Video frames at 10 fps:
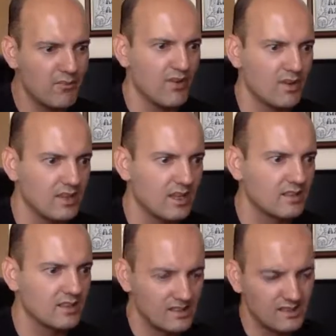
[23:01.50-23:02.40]

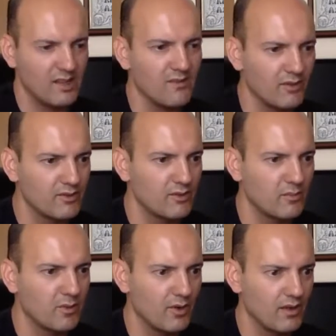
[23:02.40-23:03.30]
project,
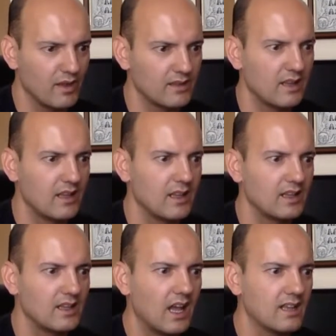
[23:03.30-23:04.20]
STEMforYouth project,
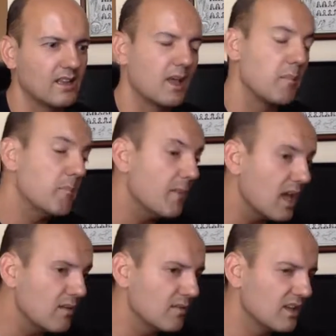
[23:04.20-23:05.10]
that
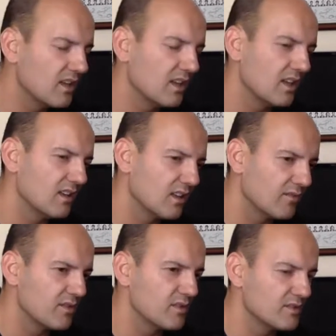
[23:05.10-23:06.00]
maybe in the
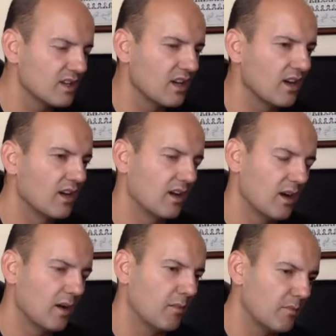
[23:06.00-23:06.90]
future,
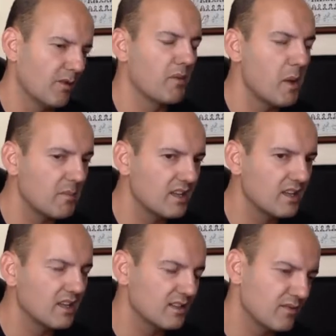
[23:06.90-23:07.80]
probably
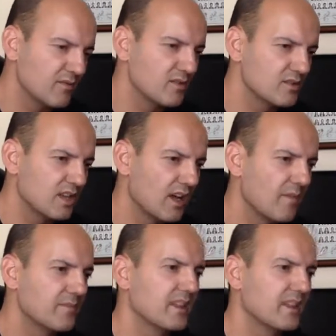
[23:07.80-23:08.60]
in the future,